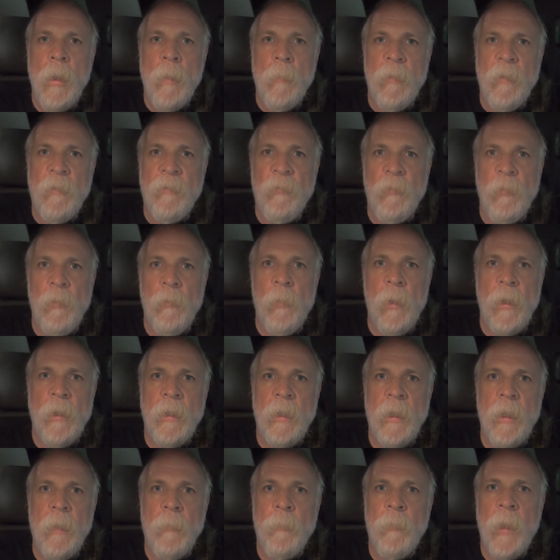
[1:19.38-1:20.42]
but if we want to
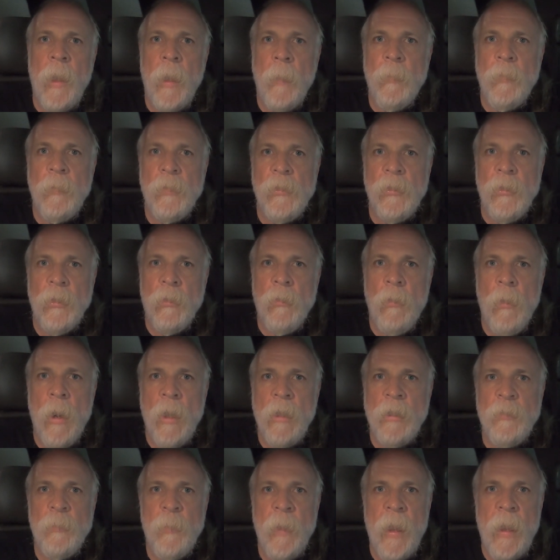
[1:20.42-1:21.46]
get papers to
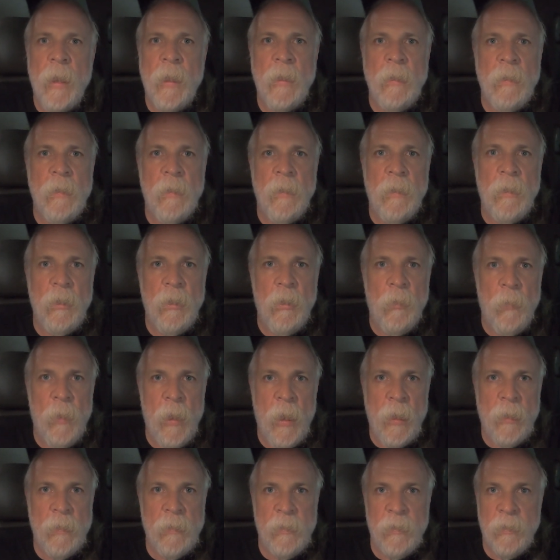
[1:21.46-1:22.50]
cross back into the
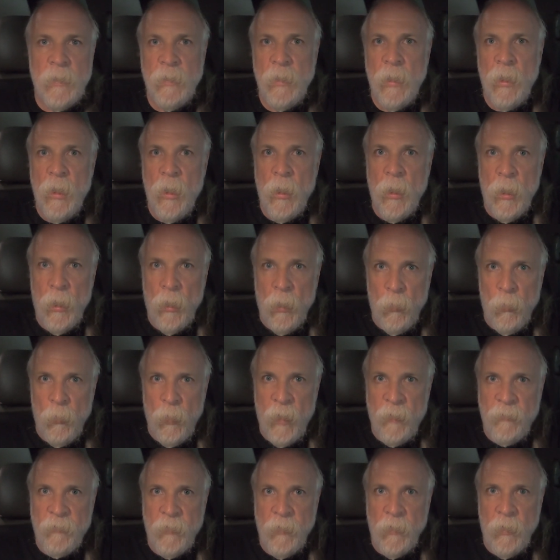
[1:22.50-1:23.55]
US, we
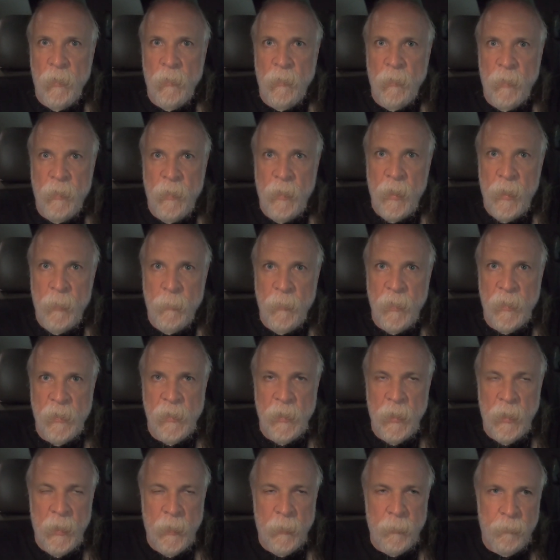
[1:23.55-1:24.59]
have to go to the
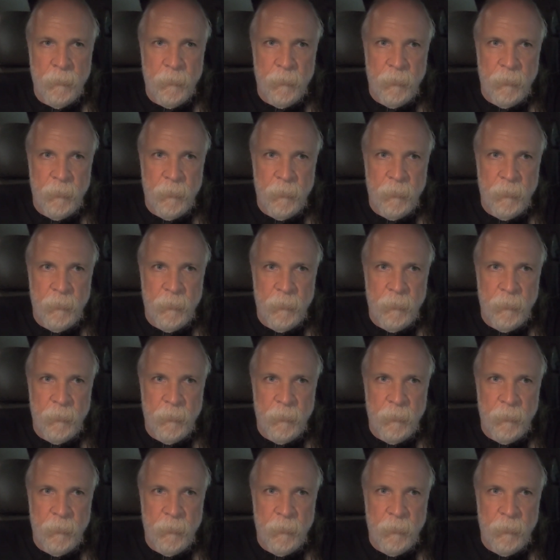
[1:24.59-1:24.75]
embassy.